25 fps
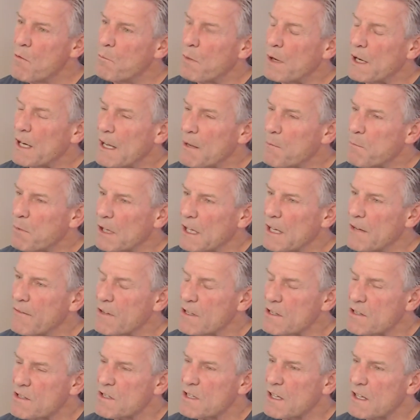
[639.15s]
But I
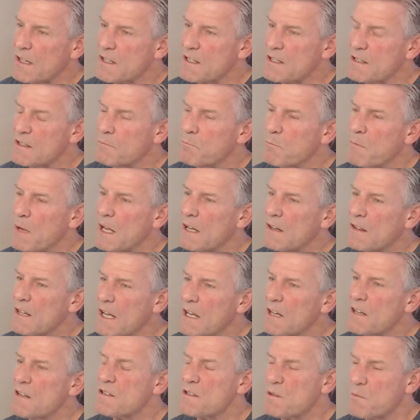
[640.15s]
believe it's
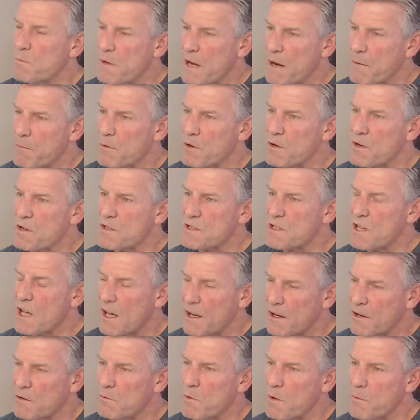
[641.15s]
the end of September is the
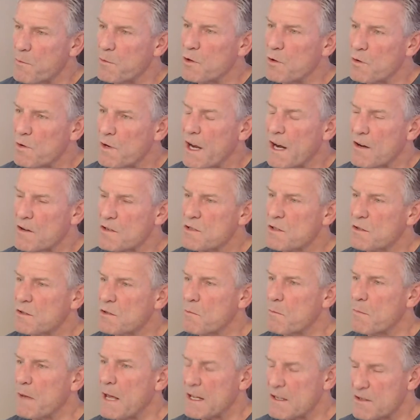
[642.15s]
100 Women Who Care. So
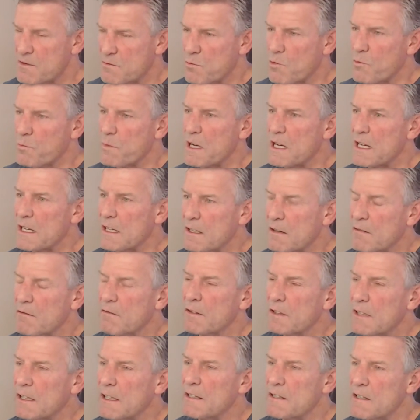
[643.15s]
the men's will be
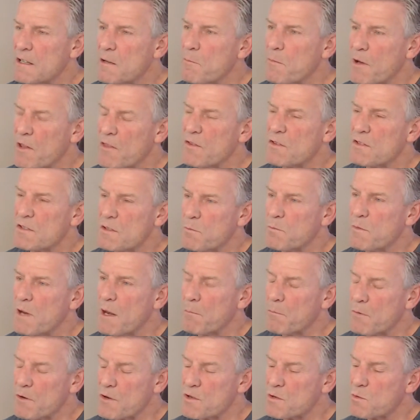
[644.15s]
in the month of
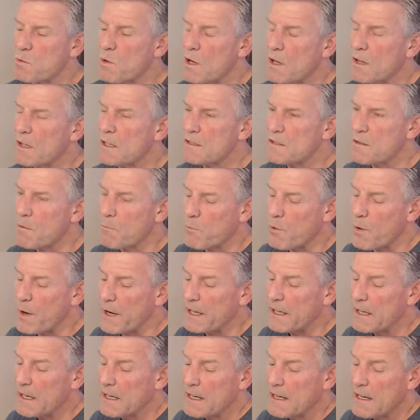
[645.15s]
September as well at some
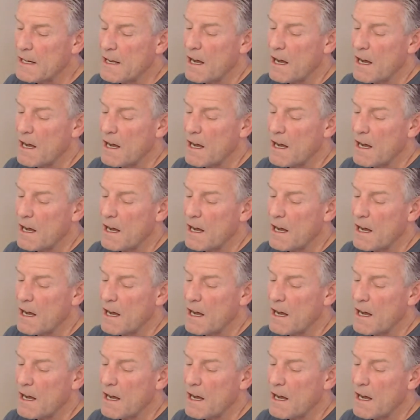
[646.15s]
point.